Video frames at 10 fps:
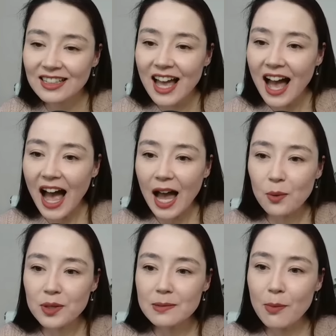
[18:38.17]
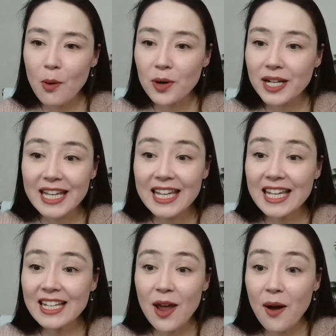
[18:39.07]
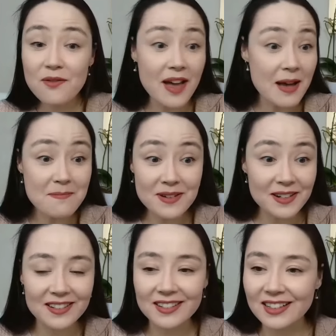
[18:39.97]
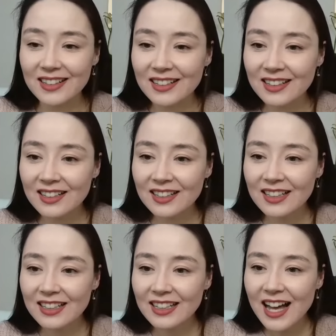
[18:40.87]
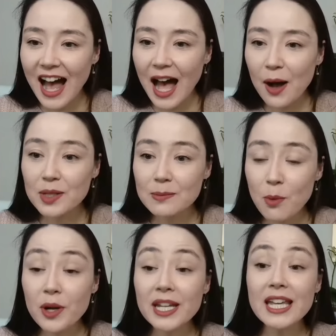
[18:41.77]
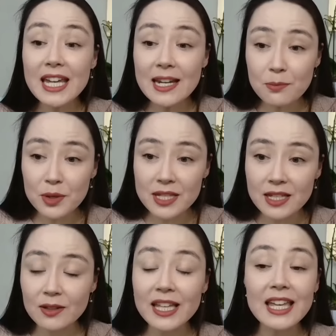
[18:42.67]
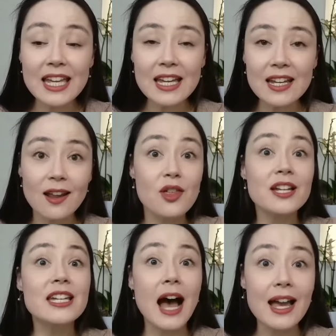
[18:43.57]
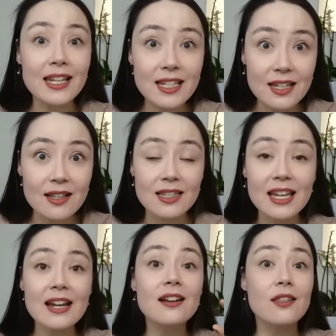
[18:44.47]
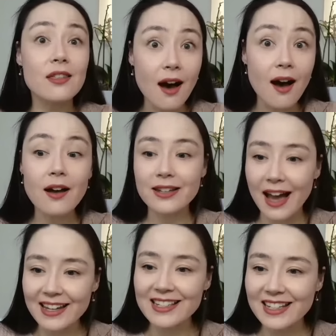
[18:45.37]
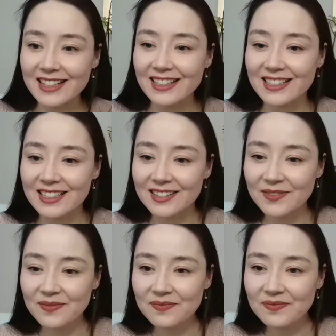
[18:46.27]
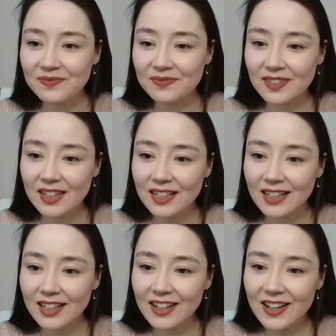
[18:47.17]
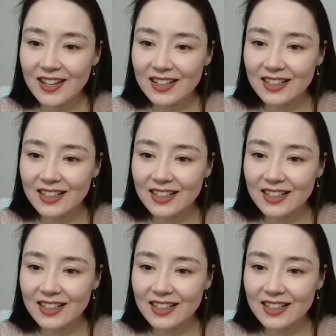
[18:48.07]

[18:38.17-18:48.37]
I was born in November. I was born in Brazil in the 90s. In the 90s. Good.